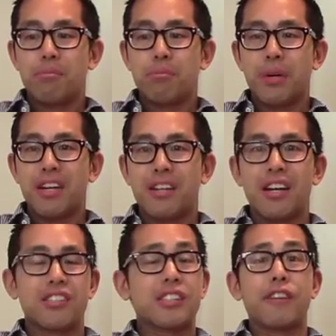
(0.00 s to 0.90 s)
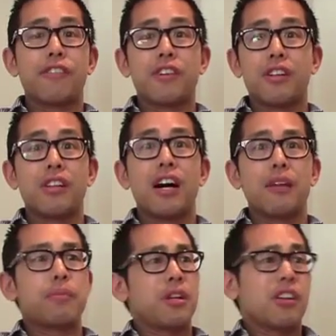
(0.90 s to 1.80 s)
But I suffered a lot,
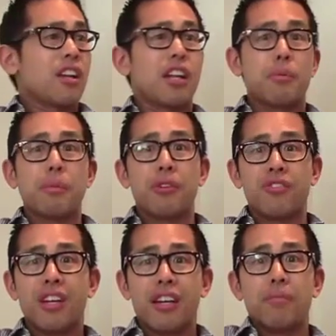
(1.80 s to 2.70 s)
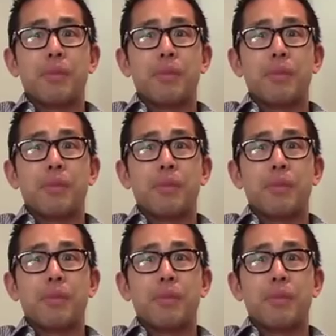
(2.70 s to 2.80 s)
but not a lot of people did.